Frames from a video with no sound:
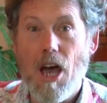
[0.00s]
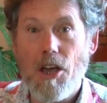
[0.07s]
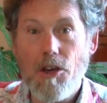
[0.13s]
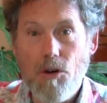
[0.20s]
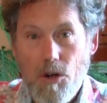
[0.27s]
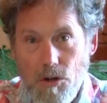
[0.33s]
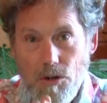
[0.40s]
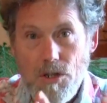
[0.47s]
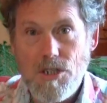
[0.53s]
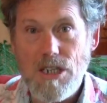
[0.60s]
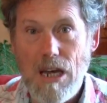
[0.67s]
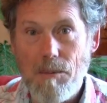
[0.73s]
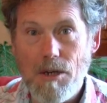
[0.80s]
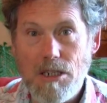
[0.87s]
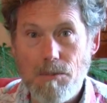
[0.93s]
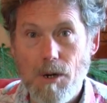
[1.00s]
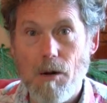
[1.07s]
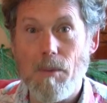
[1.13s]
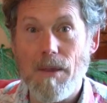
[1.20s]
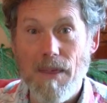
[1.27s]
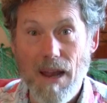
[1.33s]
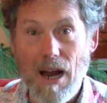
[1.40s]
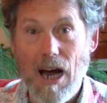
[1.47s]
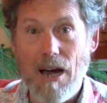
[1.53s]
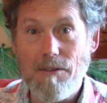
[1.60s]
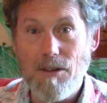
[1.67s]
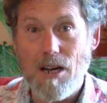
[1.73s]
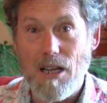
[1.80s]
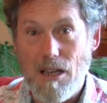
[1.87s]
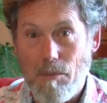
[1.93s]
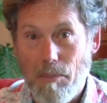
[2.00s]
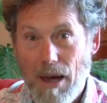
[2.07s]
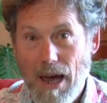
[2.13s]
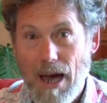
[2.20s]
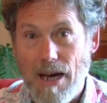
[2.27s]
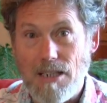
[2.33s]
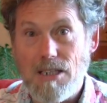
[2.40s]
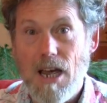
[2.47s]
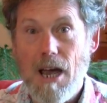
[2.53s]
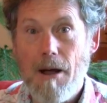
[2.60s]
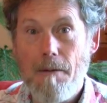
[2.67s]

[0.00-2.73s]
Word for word: you can do the same experiment that I've done in the past.